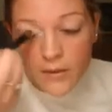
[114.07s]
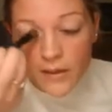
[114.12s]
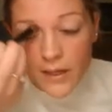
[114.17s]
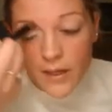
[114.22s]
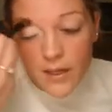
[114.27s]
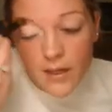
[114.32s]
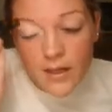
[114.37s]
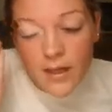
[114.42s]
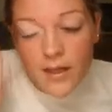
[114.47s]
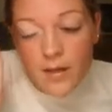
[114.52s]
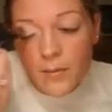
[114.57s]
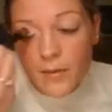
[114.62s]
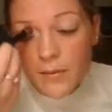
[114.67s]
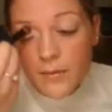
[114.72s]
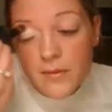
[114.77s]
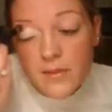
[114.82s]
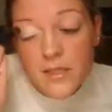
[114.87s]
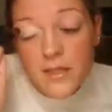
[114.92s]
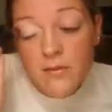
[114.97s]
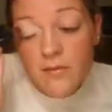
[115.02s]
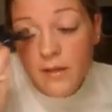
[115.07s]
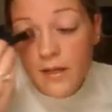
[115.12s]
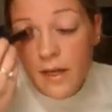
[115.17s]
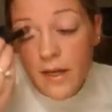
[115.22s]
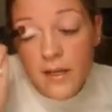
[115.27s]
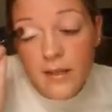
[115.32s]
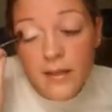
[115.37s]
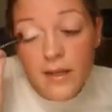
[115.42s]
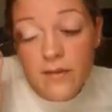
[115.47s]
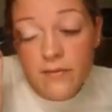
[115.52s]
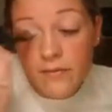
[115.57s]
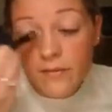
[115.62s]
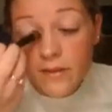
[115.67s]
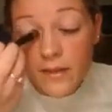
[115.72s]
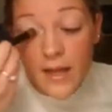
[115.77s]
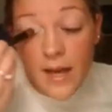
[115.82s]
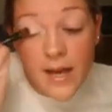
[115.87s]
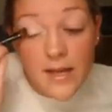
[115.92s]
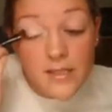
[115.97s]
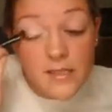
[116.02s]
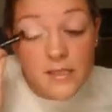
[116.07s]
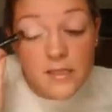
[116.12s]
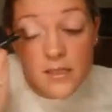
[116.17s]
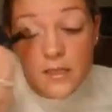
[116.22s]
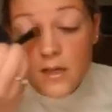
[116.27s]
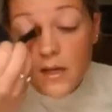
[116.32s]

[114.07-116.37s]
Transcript: And a lot of people save the highlight for last,